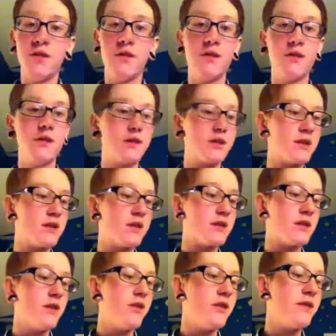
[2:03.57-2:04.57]
There's
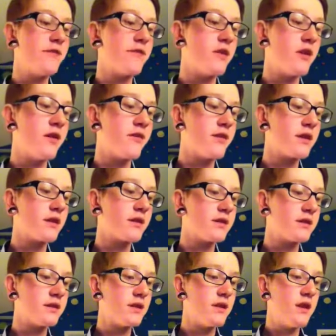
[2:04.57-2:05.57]
just no need for
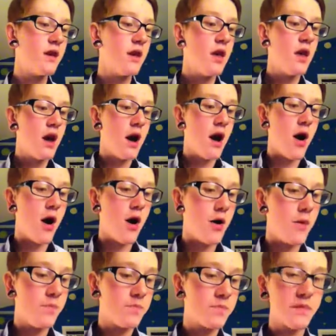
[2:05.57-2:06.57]
O-rings.
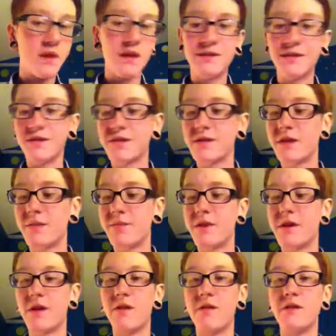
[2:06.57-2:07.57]
And there's some
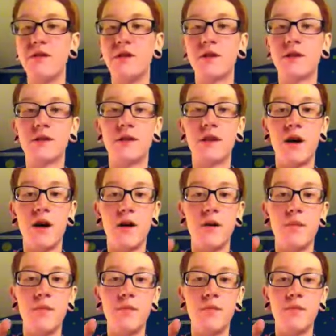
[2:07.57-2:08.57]
that are just
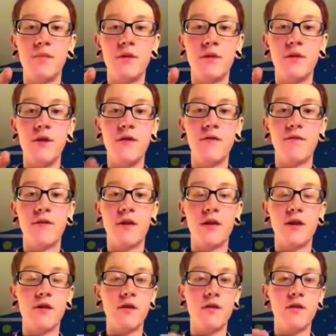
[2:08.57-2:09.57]
no
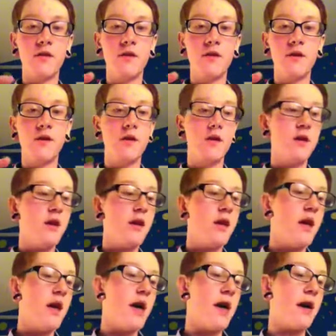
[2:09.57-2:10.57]
flared.
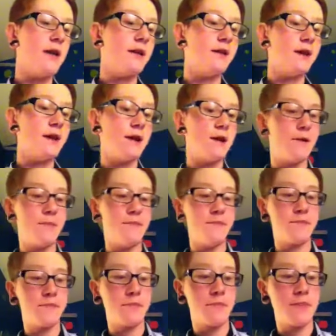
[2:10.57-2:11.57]
And
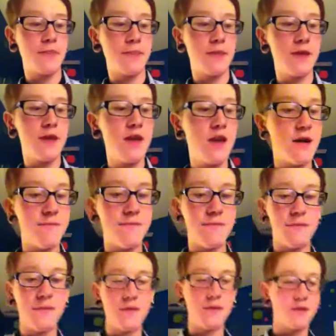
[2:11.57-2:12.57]
yeah,
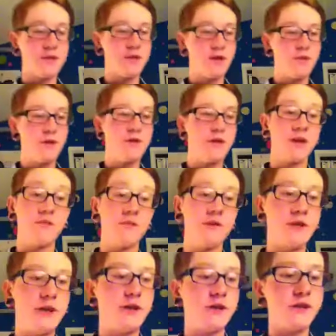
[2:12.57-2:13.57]
there's so many like
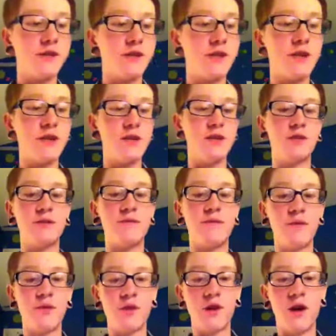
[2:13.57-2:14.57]
materials you can use
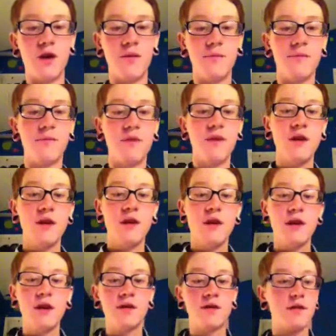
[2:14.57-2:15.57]
for
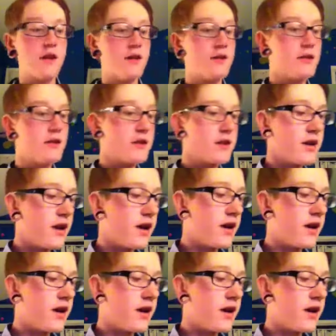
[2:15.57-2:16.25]
ear stretching.